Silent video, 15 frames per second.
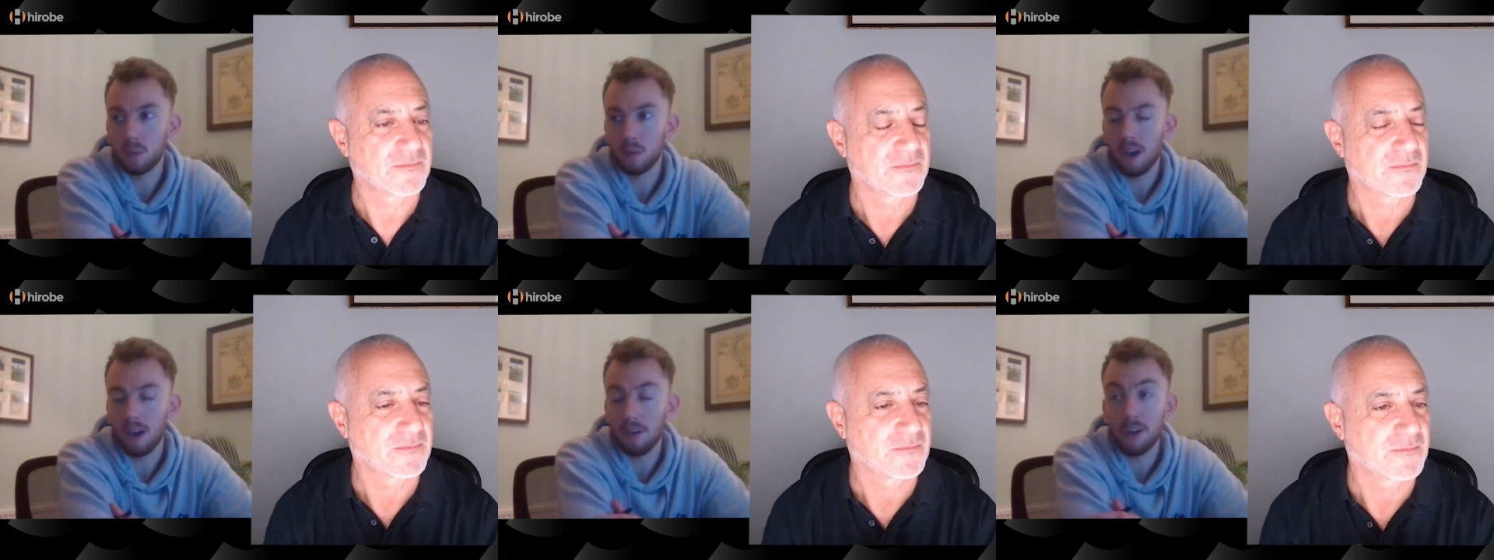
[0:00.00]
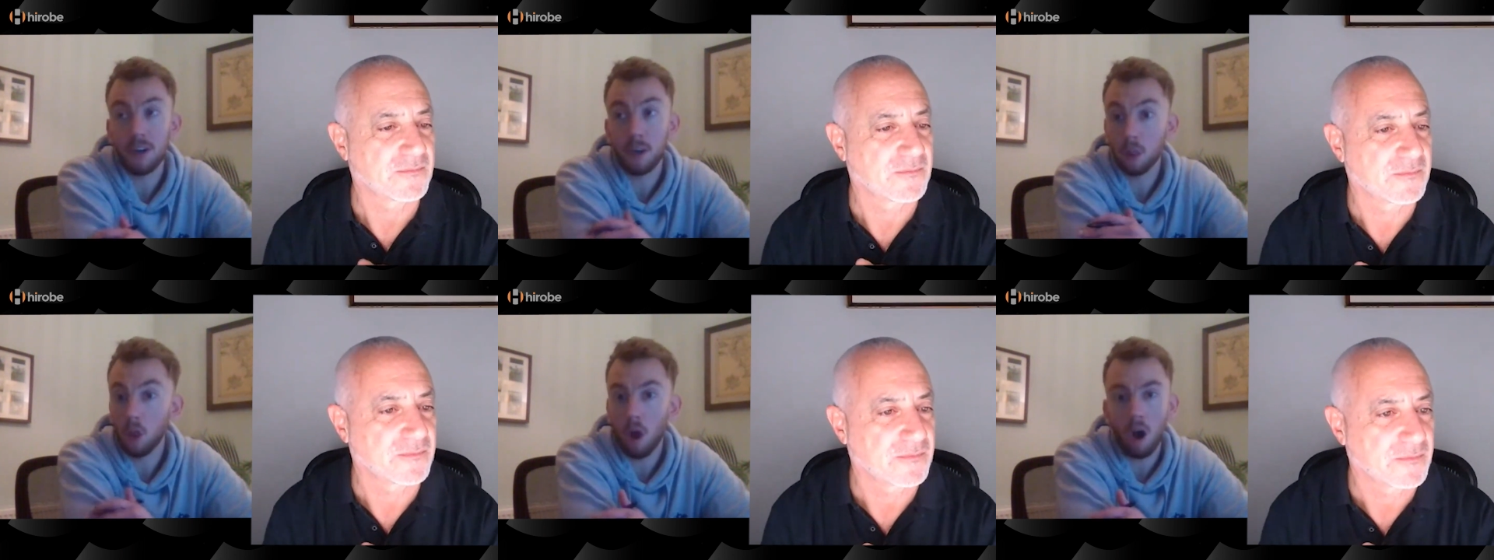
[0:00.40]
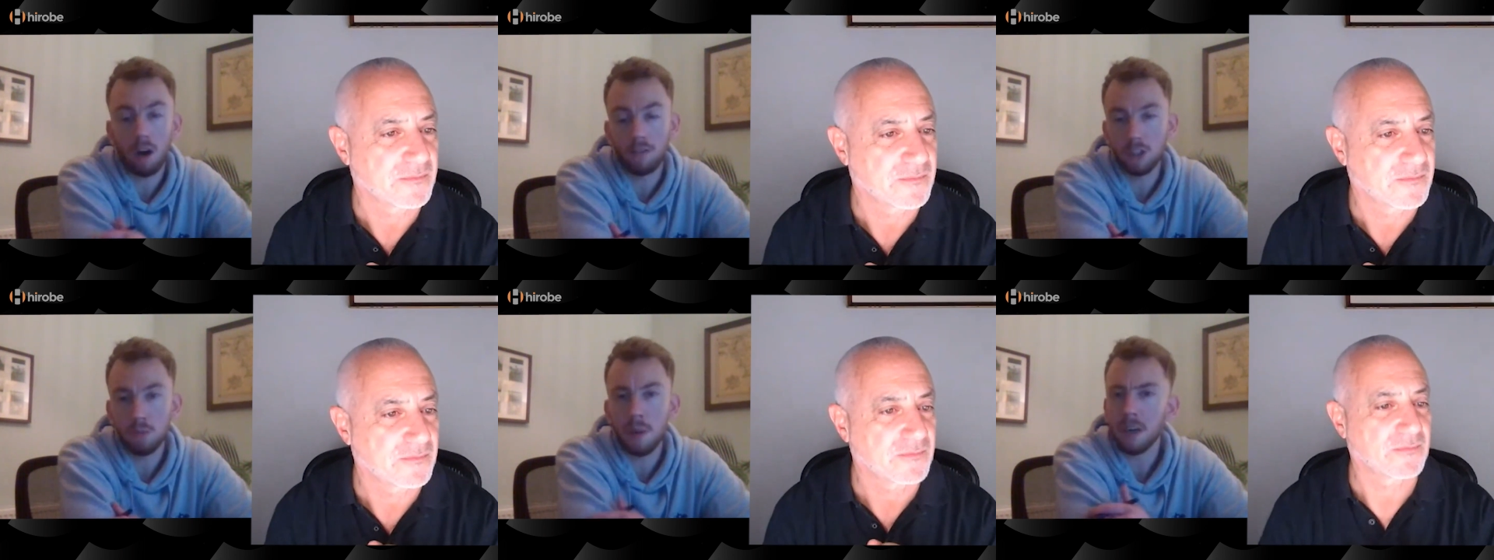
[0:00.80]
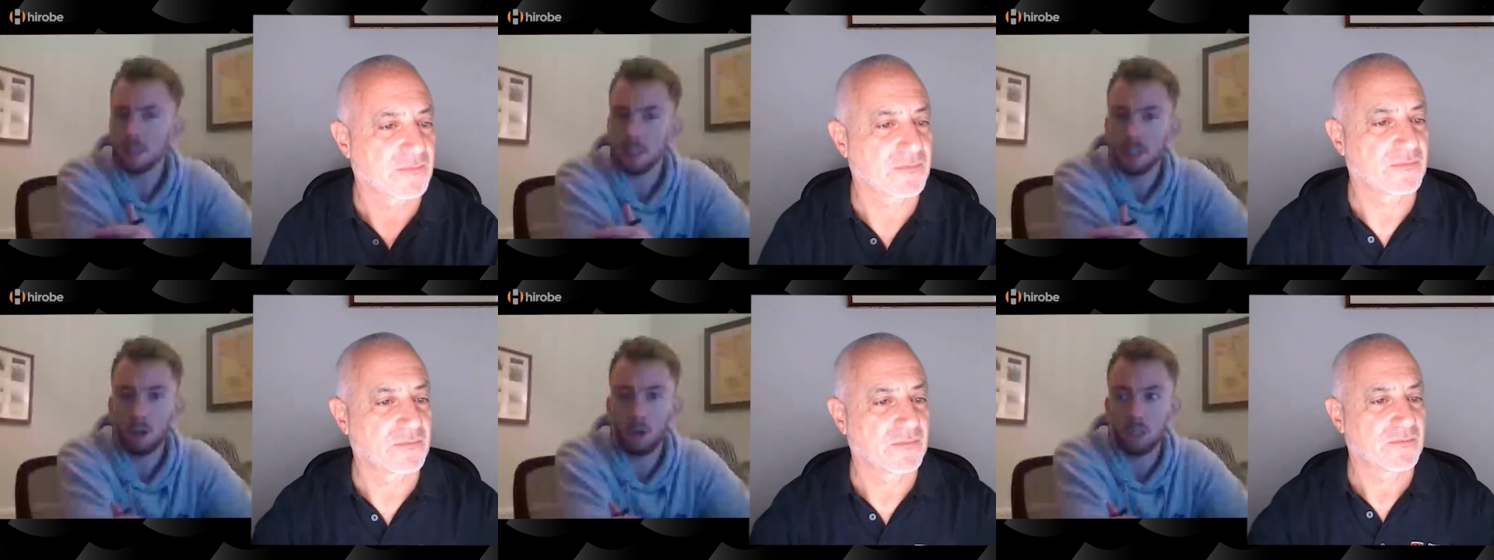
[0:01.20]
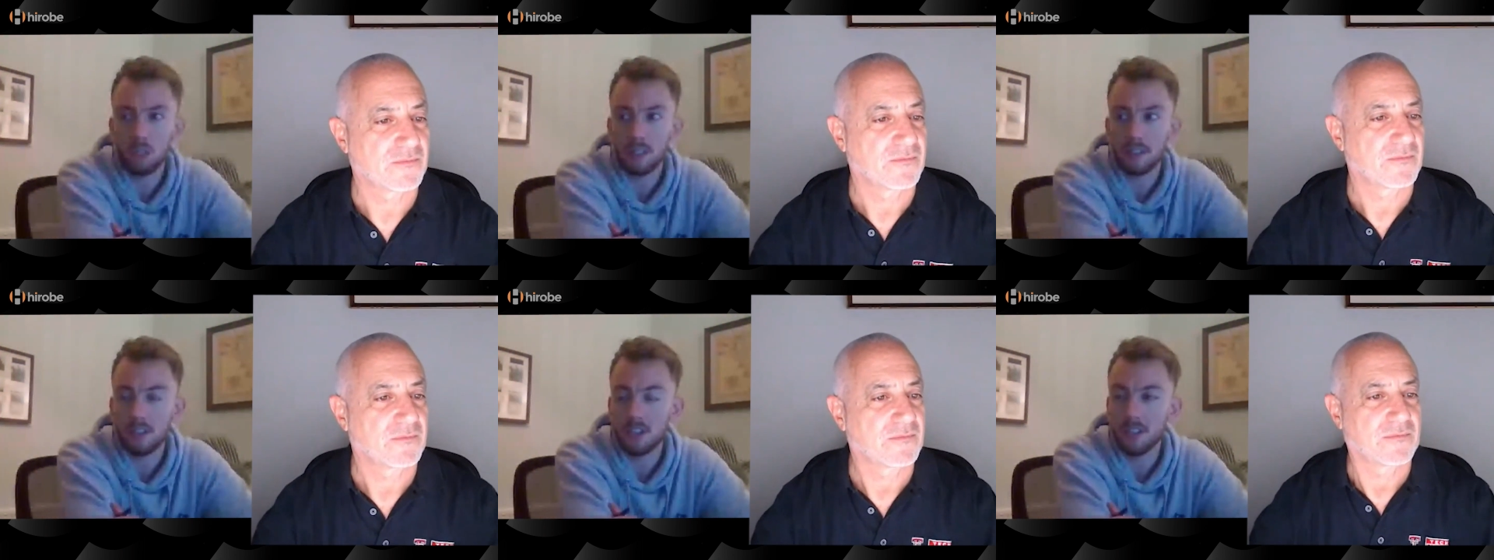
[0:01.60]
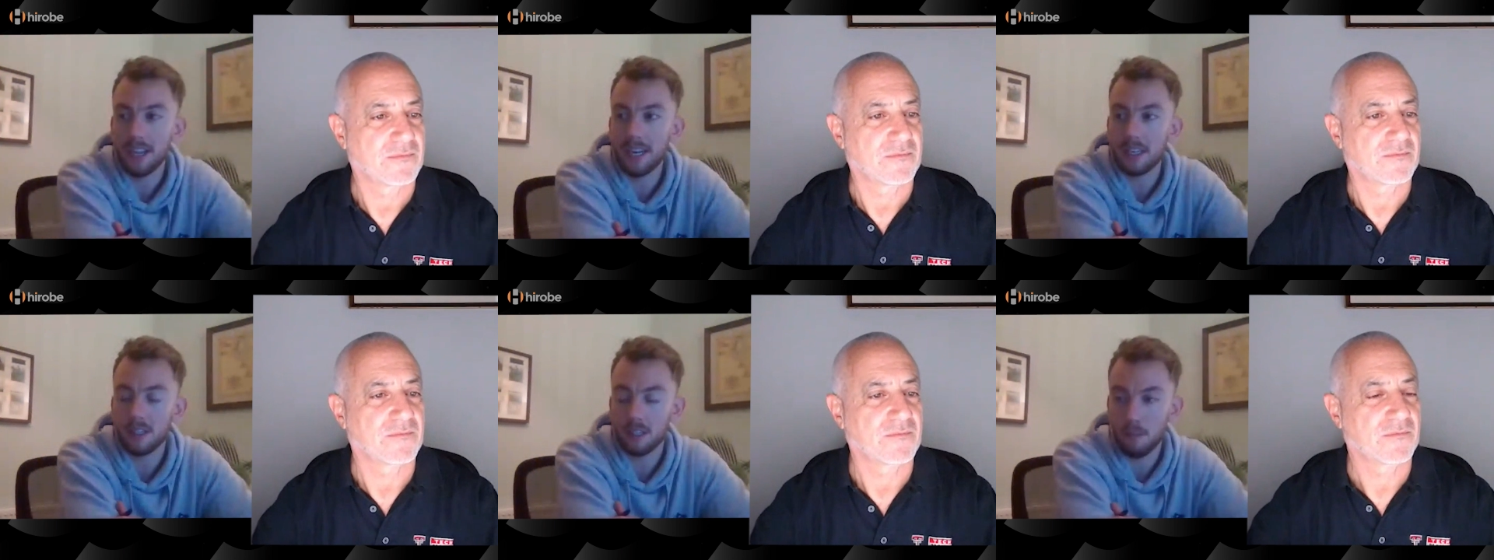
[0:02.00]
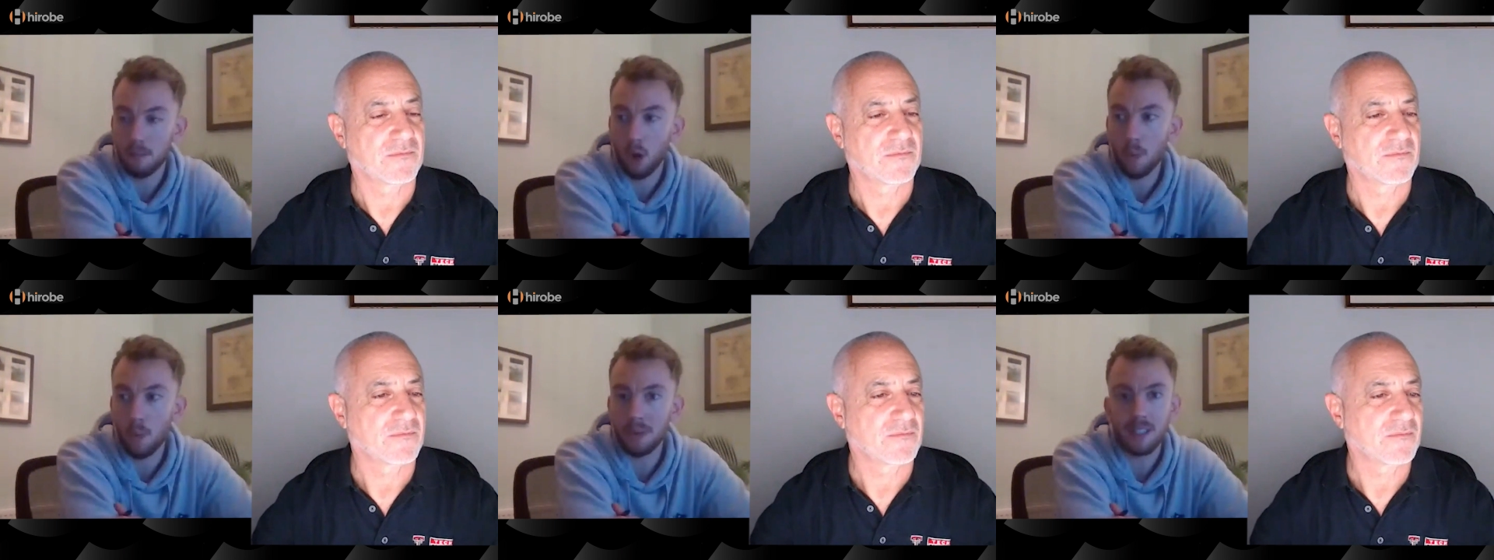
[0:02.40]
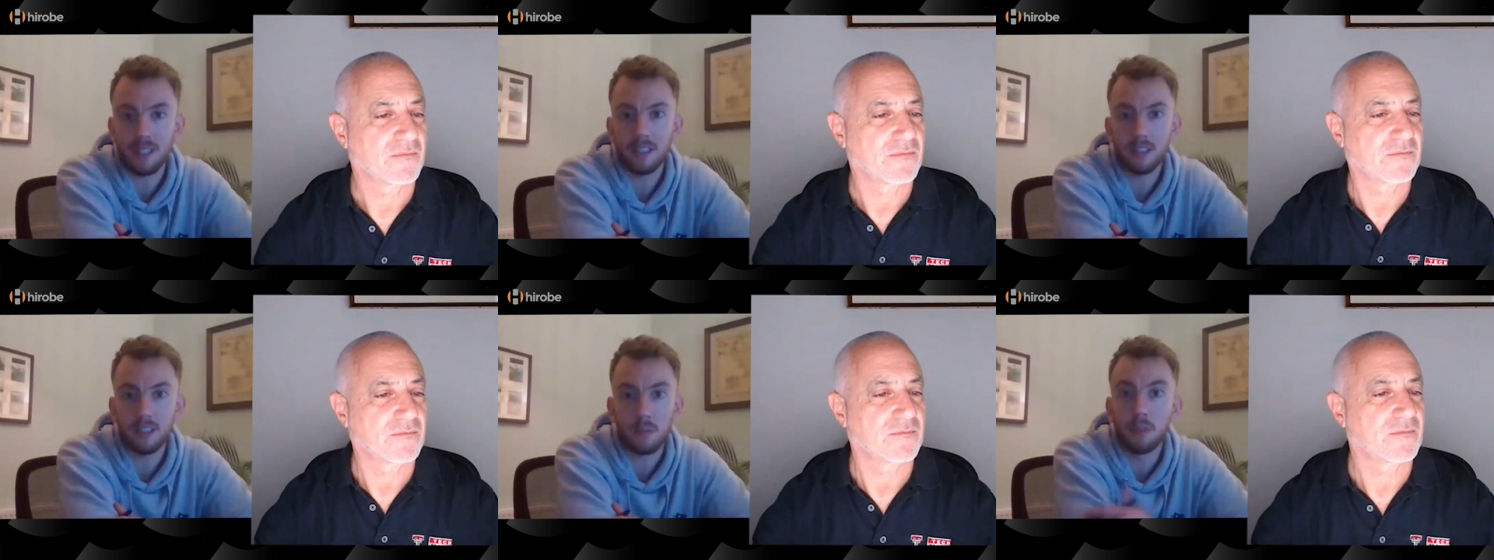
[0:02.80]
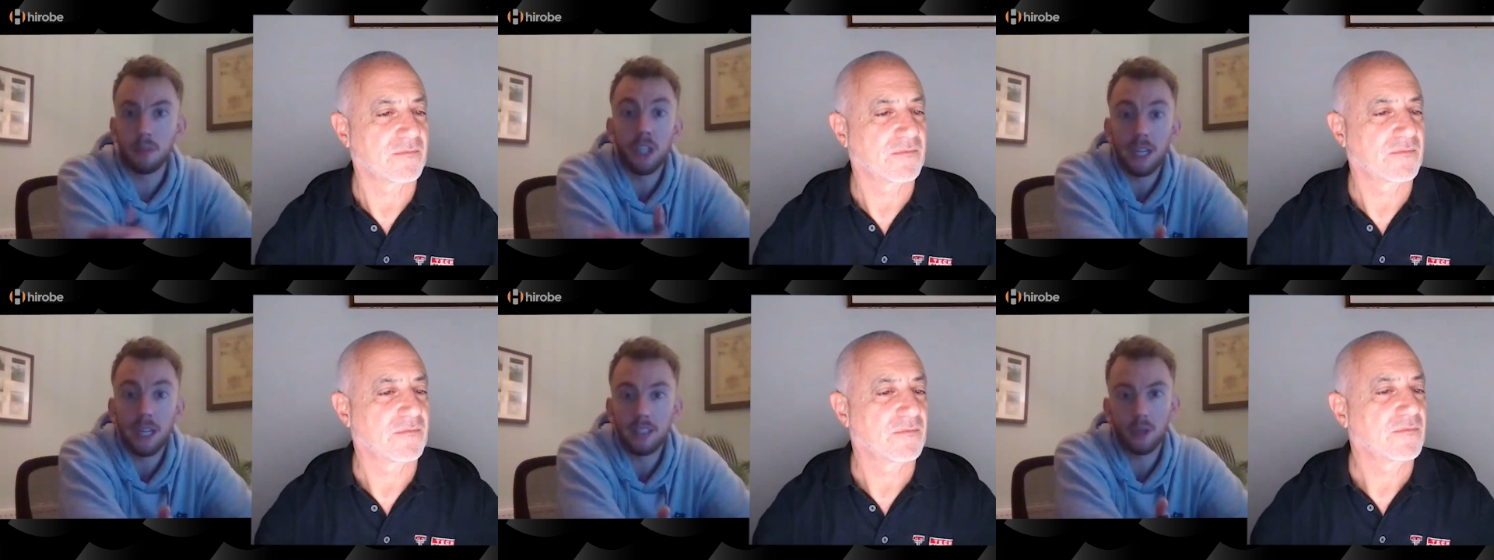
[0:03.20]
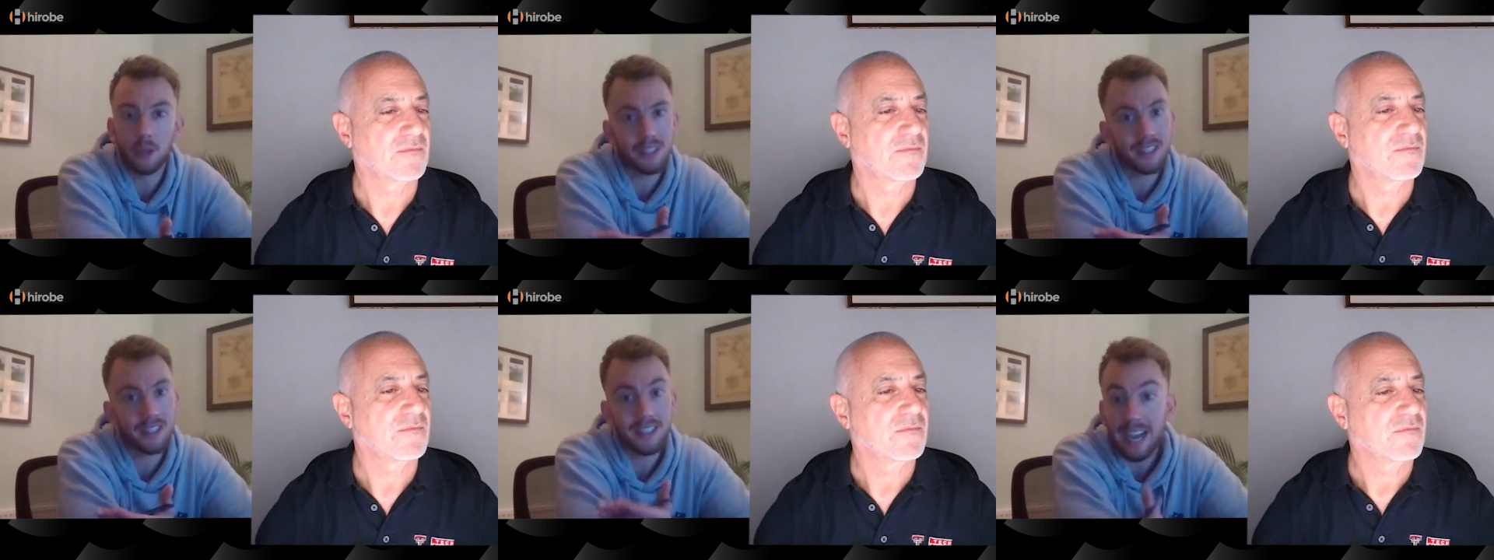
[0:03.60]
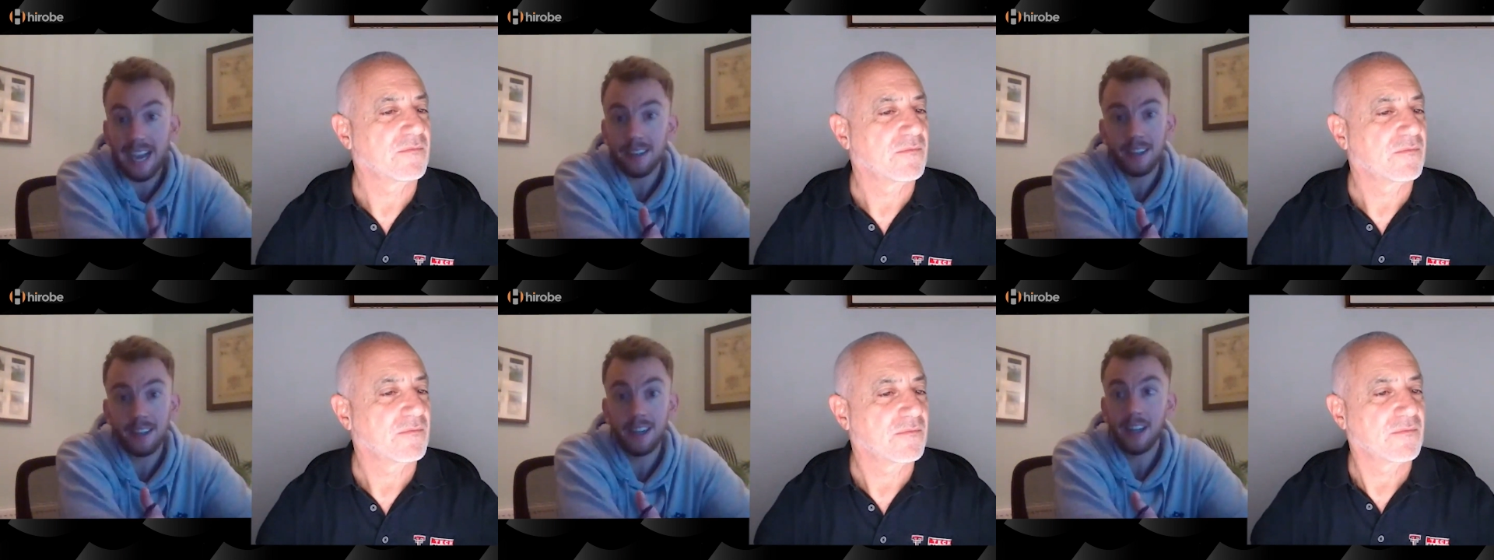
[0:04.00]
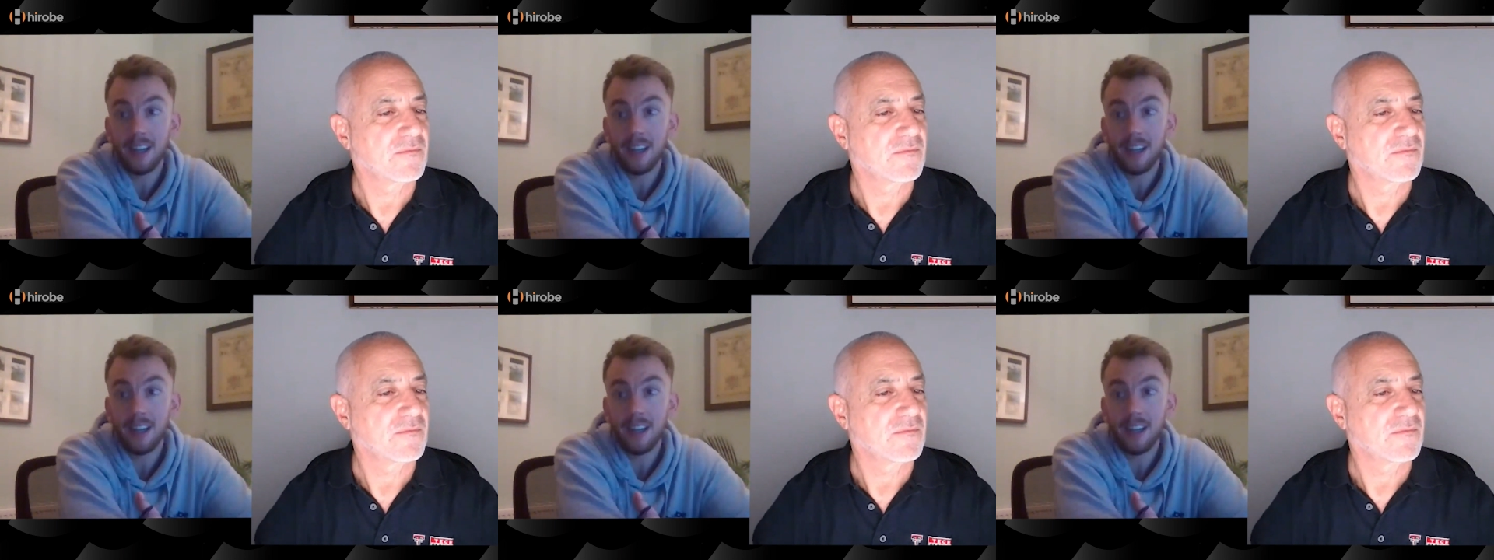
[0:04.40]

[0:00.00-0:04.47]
Speaker 1: I've heard a lot of, especially across in the states at the moment, is Magento is dead.